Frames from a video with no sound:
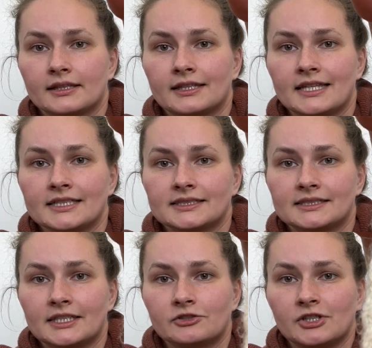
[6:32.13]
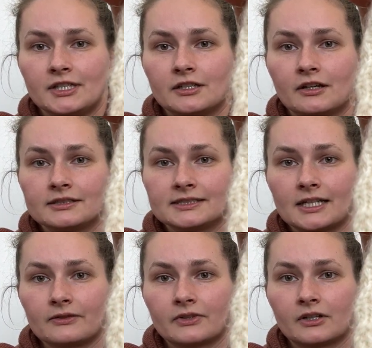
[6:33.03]
this stitch here, instead
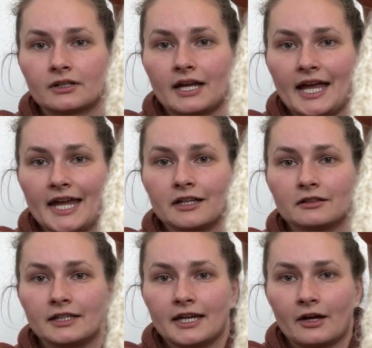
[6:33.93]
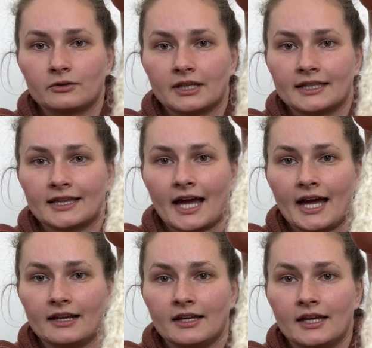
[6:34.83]
of angling out like that,